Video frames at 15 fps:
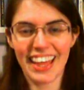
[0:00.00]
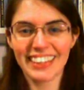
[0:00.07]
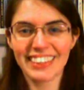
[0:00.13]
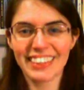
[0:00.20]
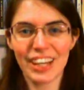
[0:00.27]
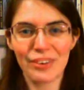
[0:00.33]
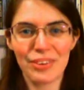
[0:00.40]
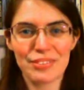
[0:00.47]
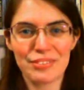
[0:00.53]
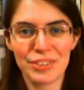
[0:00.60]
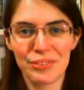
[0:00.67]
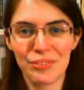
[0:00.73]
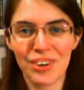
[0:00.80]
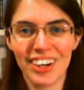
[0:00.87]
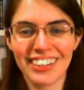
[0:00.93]
Hello
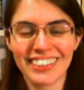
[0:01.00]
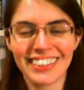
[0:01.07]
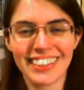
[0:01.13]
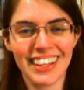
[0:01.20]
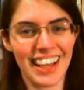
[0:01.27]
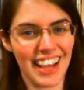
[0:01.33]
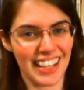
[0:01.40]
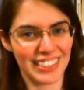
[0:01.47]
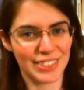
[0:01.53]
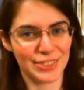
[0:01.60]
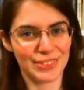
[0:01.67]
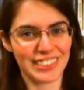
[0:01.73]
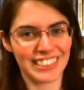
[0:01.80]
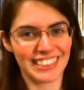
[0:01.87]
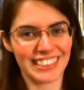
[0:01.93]
everyone! As
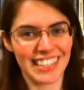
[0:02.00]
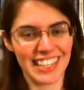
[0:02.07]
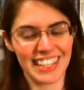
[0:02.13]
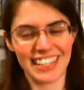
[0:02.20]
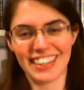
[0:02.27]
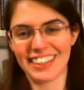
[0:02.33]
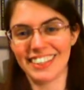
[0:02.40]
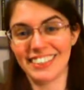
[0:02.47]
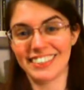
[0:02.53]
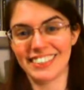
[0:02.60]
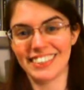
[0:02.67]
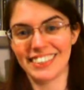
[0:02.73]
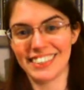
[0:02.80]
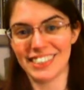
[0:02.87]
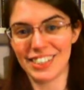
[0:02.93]
you can see, this
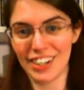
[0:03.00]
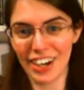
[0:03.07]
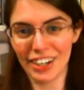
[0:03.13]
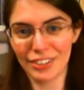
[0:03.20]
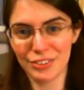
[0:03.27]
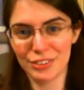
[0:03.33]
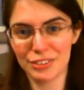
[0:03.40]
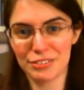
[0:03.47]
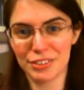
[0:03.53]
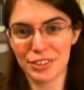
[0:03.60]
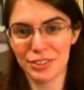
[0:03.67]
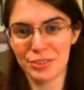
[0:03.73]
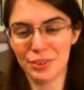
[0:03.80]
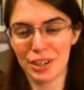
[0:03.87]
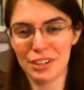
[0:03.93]
is not a
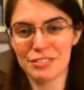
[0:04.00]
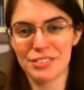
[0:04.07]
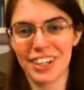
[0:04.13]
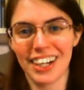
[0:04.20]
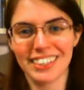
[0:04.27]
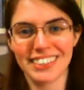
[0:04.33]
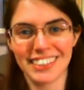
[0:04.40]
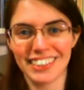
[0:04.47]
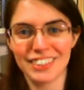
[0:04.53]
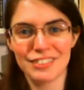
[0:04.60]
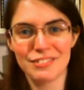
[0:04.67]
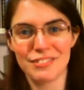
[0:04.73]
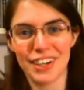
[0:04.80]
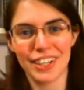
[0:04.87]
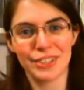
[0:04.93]
review of Godzilla
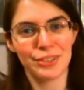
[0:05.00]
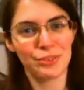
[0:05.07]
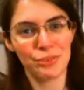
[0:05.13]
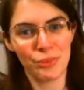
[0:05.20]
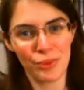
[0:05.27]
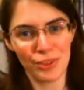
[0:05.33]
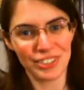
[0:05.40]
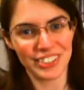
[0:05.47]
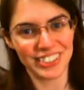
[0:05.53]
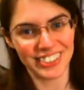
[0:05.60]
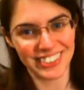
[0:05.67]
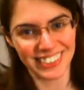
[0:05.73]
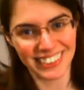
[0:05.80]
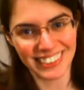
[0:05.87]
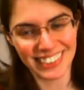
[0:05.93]
Final
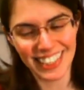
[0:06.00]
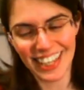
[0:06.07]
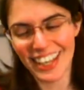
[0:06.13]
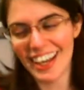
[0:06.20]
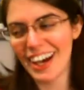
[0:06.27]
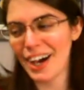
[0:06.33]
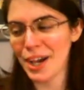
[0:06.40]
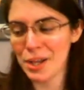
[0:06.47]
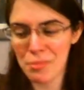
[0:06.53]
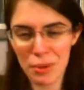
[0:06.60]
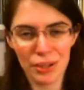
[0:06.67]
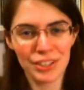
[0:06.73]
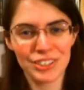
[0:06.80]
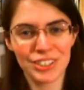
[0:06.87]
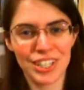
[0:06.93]
Wars. I
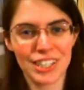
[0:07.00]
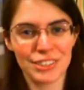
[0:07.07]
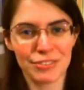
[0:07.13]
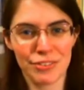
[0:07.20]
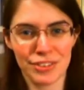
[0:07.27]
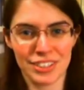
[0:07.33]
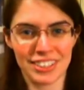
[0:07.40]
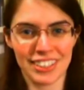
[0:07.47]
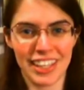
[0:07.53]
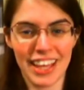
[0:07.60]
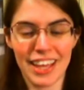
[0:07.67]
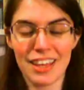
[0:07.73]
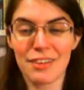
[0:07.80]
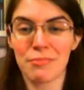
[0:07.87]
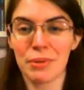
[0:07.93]
apologize for the
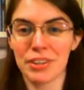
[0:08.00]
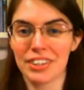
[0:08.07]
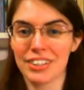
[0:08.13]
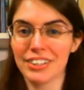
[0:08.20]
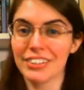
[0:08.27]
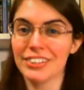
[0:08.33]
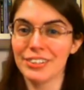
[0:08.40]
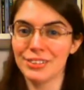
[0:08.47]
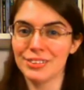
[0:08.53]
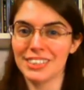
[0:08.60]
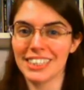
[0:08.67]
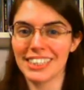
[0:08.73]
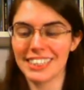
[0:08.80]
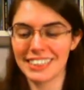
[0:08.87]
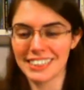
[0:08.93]
delay, but the good news
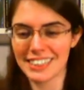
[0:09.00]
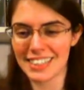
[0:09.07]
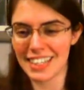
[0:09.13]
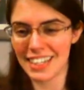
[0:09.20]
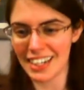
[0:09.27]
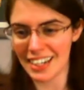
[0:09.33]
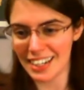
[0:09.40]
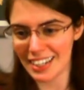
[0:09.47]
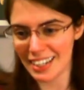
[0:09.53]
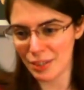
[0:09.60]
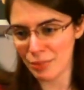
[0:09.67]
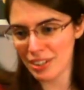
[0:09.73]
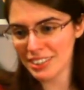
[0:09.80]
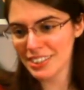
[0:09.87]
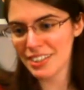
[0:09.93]
is that I
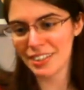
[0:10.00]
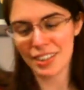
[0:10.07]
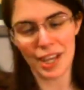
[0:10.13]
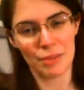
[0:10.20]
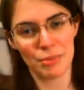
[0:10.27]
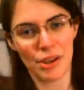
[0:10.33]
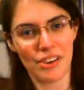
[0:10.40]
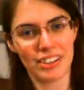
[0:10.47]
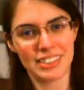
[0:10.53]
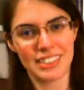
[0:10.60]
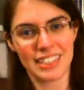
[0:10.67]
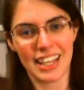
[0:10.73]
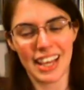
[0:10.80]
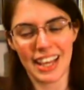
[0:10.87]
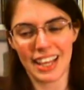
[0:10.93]
went to the library
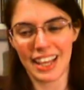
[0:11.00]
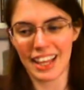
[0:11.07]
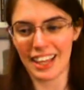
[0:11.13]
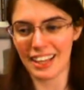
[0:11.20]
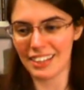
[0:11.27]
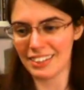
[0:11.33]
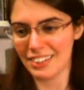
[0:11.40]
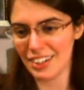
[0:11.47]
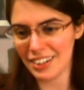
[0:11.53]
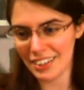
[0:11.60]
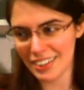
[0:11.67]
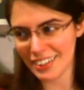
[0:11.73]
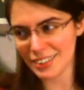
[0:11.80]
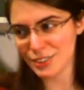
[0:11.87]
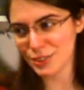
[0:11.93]
today and got
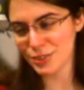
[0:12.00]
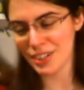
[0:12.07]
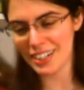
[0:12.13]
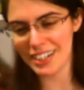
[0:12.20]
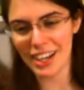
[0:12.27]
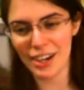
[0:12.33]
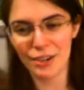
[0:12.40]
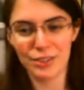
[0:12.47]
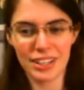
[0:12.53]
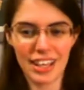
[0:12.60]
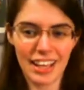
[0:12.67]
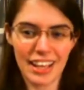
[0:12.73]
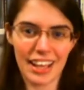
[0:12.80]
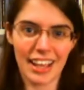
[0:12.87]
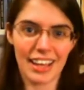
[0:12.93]
things straightened out,
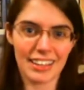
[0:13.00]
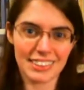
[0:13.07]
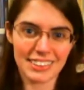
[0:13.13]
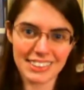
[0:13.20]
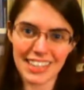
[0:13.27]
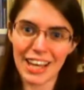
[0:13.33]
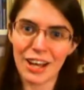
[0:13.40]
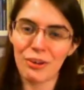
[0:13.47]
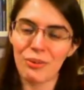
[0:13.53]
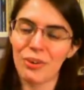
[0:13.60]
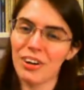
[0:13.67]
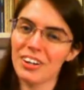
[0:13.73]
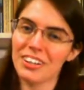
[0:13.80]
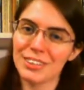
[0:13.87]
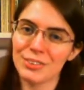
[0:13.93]
and it's now
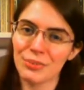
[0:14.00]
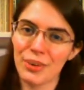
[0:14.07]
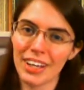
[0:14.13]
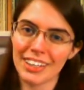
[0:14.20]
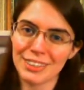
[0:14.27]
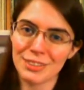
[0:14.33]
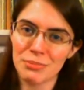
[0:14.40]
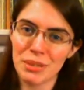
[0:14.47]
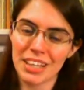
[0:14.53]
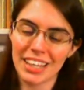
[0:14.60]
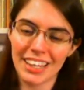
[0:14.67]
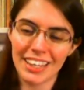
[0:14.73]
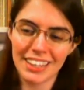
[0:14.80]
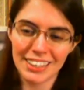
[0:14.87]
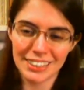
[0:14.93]
on its way to
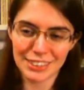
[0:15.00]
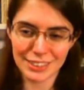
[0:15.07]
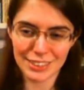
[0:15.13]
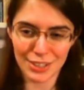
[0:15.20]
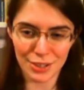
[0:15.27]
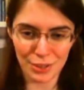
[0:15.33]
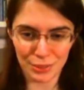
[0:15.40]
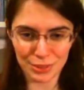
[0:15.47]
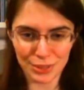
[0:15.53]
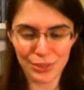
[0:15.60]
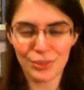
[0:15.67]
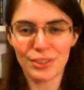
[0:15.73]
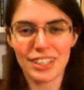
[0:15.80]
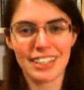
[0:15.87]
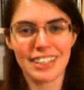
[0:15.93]
me, so
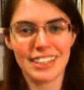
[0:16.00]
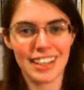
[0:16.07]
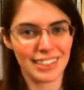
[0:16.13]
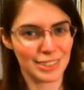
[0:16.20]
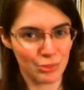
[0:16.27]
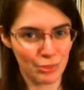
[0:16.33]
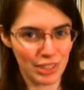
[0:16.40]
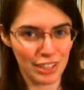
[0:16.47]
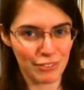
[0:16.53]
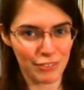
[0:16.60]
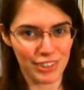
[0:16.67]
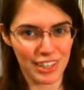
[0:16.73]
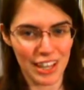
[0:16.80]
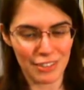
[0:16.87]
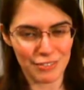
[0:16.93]
tune in next week
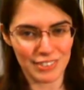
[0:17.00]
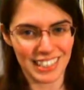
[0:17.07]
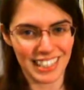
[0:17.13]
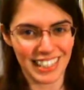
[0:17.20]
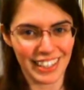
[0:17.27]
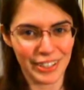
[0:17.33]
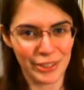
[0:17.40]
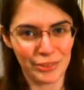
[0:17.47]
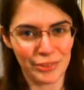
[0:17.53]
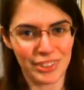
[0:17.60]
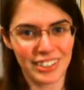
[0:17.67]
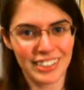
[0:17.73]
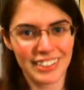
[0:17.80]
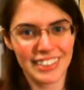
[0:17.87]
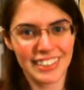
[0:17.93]
for that video.
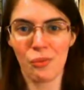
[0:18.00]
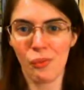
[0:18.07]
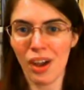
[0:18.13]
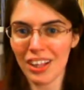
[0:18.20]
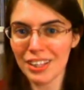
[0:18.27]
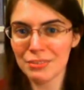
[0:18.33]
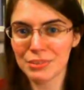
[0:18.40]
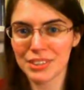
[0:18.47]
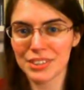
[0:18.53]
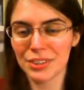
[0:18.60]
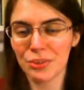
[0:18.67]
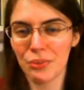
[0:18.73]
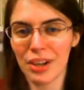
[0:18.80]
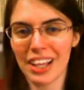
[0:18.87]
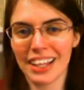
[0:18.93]
While I'm
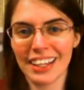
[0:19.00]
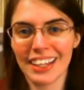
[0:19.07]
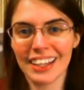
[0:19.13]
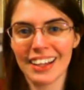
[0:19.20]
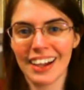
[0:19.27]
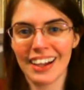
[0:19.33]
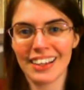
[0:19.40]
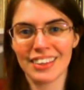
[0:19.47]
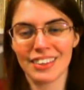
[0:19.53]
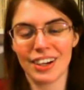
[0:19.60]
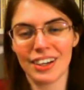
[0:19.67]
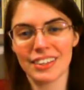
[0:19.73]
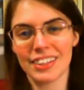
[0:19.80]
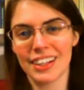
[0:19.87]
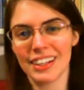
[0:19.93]
still waiting, I
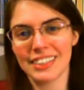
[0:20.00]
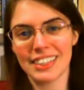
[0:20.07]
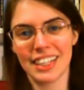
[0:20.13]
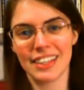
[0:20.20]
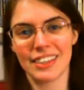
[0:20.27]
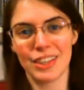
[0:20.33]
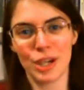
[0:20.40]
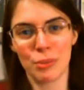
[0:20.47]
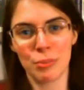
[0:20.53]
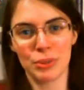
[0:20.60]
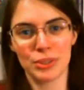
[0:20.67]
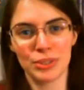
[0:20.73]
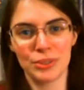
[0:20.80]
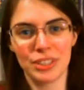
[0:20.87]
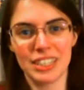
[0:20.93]
thought that I'd take the
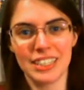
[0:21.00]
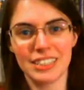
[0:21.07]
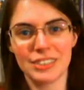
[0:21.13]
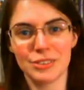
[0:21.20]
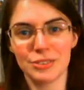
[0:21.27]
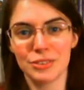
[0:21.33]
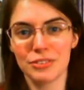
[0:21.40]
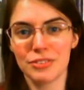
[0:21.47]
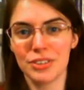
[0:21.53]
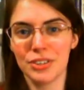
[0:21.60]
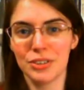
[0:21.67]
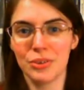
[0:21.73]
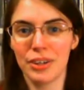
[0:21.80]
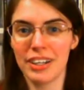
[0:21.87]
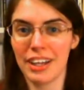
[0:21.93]
opportunity to
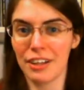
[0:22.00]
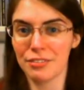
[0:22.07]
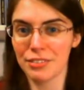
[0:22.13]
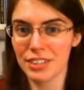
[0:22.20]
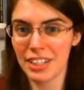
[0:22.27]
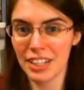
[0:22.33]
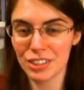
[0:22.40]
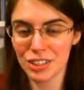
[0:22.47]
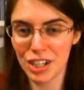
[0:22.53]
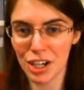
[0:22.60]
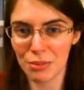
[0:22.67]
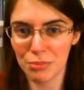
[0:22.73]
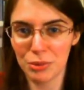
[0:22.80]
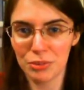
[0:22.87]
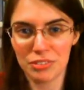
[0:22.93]
review an Alfred
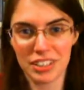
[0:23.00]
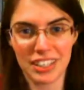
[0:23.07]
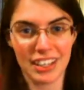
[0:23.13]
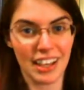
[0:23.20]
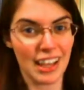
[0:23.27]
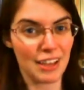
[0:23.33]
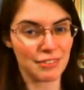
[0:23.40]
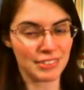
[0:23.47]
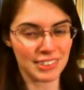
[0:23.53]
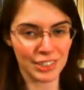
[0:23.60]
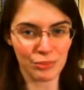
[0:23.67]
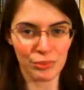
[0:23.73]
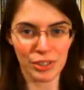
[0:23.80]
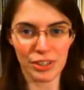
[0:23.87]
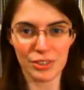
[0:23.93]
Hitchcock movie. I haven't
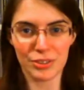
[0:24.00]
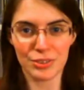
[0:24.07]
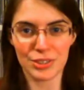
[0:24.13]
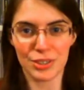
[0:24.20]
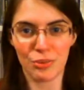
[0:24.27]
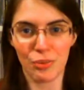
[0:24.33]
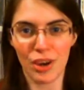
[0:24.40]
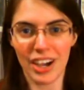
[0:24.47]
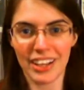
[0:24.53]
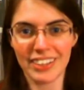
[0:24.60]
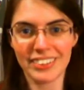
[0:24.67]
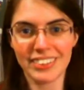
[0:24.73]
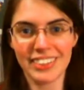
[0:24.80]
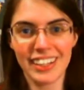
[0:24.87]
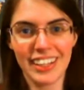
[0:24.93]
done one of those in a
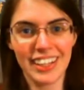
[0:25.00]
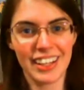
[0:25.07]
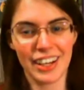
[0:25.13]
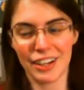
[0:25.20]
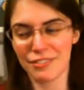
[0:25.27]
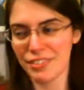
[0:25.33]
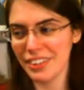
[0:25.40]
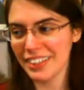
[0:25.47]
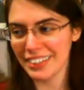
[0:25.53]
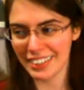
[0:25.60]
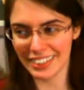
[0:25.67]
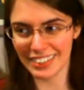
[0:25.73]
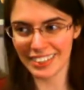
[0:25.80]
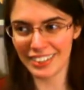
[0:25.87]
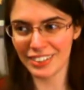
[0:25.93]
while. I feel like I
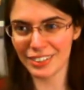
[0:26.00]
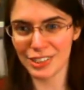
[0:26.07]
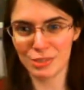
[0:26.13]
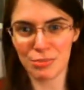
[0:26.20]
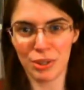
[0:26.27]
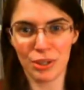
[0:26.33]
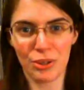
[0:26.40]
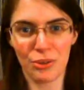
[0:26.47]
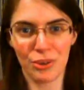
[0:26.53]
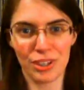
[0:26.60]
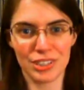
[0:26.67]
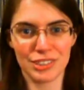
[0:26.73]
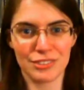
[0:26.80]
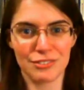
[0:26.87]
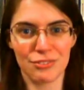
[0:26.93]
can hear a small
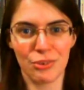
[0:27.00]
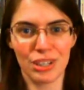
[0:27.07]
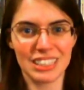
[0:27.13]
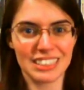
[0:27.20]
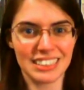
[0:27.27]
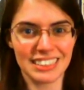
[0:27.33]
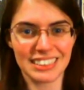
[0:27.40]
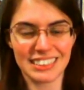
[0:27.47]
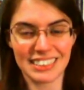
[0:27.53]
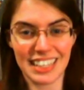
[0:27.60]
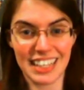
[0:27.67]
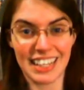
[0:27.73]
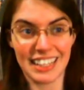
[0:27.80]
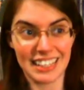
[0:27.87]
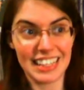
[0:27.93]
chorus of voices
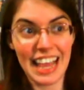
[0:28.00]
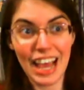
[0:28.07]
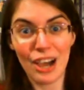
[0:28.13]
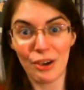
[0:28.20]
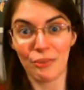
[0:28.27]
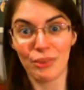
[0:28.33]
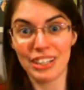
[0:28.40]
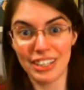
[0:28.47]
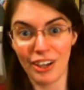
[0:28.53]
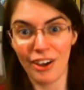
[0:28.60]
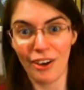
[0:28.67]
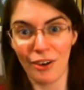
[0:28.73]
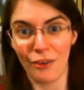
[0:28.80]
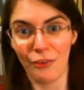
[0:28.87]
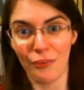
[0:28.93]
saying, "Yeah, we
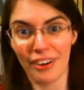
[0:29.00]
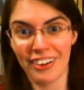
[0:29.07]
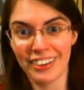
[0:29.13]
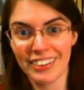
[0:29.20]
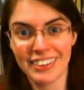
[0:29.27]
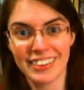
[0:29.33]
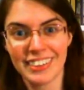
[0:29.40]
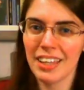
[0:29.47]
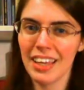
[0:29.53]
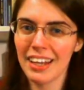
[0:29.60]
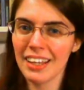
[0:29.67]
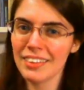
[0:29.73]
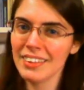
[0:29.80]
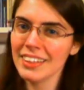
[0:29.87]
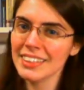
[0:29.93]
know!" And
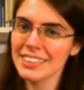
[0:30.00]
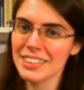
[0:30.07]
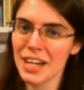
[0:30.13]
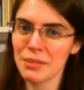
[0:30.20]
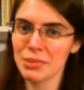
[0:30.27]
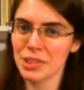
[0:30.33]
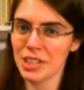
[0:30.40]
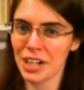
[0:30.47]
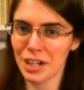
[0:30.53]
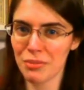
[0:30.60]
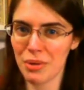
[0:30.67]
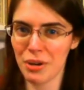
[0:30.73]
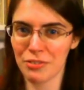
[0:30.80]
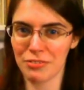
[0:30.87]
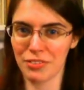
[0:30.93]
I think it's time to talk
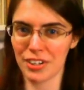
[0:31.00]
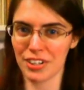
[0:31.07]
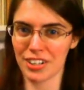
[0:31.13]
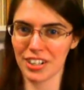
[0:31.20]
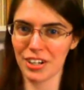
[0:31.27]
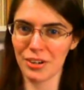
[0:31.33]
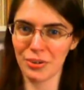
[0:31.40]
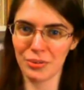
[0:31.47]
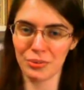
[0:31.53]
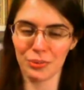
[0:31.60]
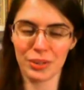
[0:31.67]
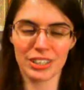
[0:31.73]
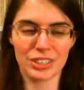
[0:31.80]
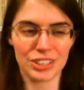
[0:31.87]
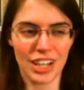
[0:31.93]
about Vertigo,
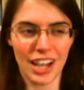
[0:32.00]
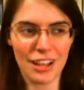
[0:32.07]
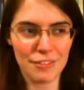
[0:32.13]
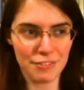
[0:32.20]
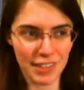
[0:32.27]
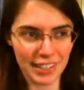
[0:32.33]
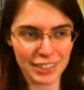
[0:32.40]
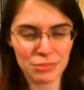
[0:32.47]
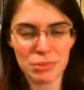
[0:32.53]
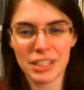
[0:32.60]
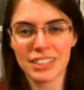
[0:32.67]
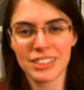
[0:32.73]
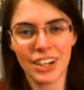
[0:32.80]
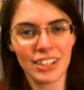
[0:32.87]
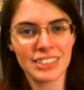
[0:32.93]
which I find to be
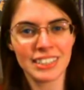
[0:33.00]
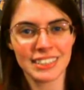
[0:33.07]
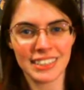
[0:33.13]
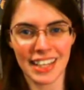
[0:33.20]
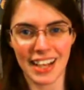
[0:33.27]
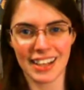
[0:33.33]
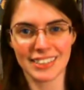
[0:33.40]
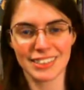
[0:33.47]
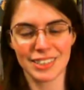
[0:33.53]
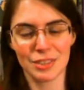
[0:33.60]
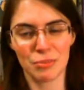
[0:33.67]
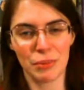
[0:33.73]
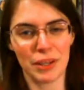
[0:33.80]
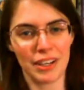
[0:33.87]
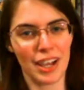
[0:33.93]
a daunting task,
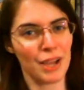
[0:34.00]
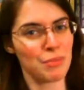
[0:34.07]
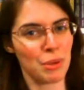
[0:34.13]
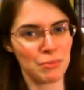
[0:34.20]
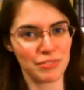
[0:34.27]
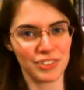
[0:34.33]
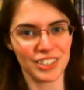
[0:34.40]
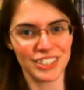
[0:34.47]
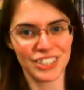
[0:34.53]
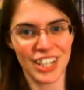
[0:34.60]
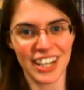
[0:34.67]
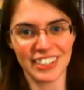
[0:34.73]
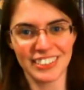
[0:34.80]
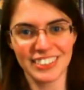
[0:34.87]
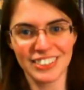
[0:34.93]
but I'm up for a
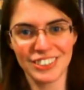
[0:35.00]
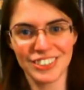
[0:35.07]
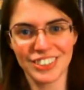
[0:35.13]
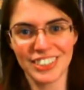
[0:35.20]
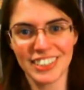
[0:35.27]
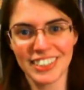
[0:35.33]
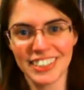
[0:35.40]
challenge.